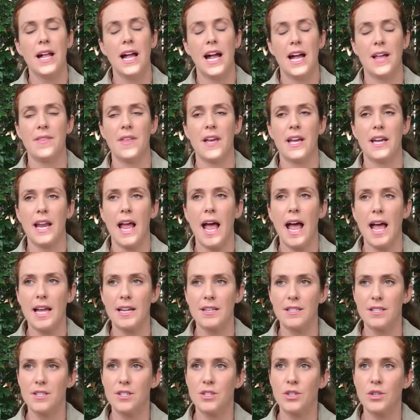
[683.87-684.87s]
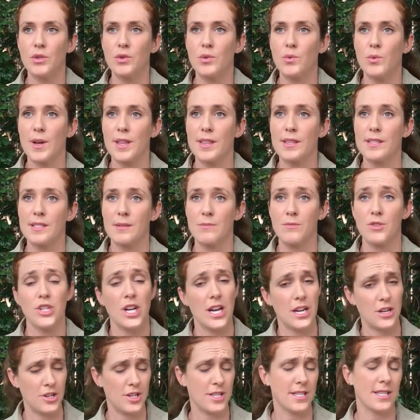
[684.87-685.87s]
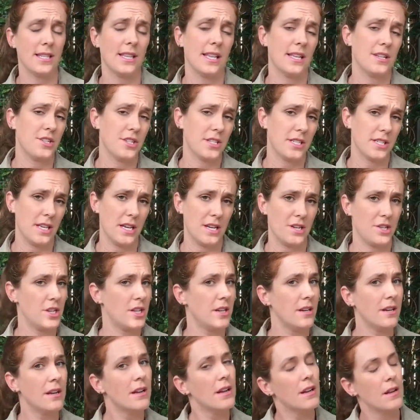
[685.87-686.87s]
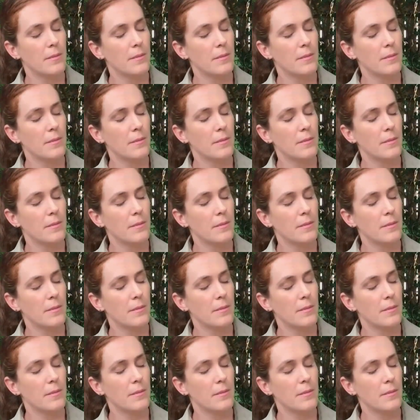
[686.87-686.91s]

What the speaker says: And that had to do with some changes in legislation,